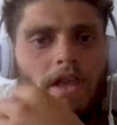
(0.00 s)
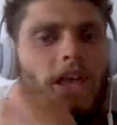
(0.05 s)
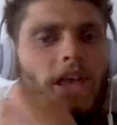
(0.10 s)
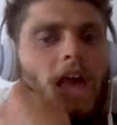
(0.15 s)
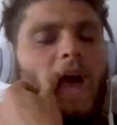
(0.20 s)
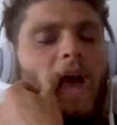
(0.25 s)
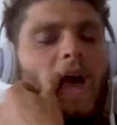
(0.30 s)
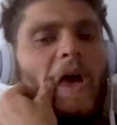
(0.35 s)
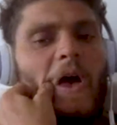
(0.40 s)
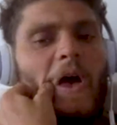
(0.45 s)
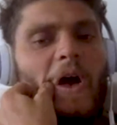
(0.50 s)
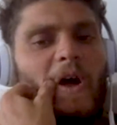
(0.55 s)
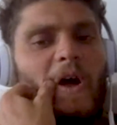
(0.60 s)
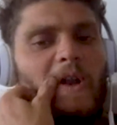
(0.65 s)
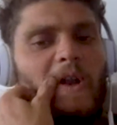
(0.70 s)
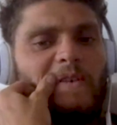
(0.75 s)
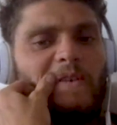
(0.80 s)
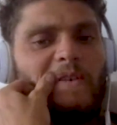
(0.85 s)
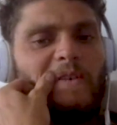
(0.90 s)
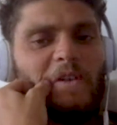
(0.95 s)
Yeah,
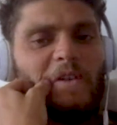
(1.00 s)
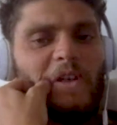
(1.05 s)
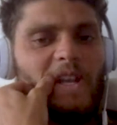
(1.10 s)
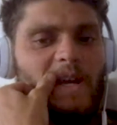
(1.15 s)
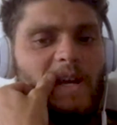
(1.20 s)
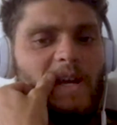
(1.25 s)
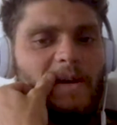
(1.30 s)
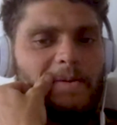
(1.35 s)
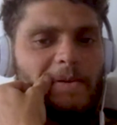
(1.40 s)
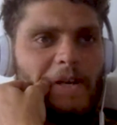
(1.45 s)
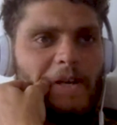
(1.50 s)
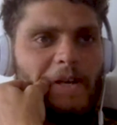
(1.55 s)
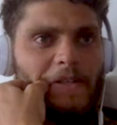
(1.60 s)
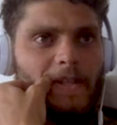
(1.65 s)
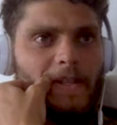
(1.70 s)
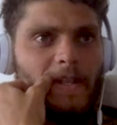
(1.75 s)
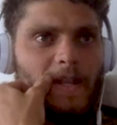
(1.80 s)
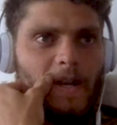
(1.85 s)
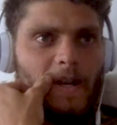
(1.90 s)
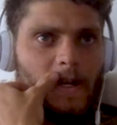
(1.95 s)
I did the full
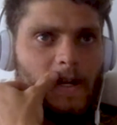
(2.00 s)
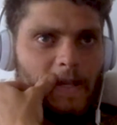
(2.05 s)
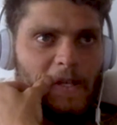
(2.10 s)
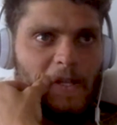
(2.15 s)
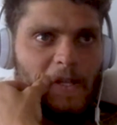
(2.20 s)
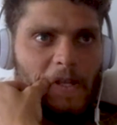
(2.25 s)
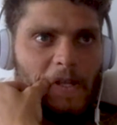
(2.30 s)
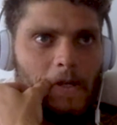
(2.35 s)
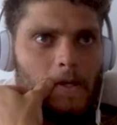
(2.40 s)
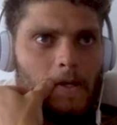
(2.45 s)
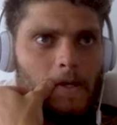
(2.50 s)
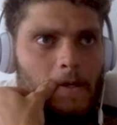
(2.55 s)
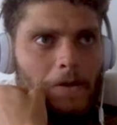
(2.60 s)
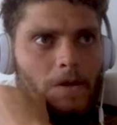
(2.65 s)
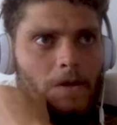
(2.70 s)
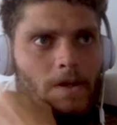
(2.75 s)
EWS and then I did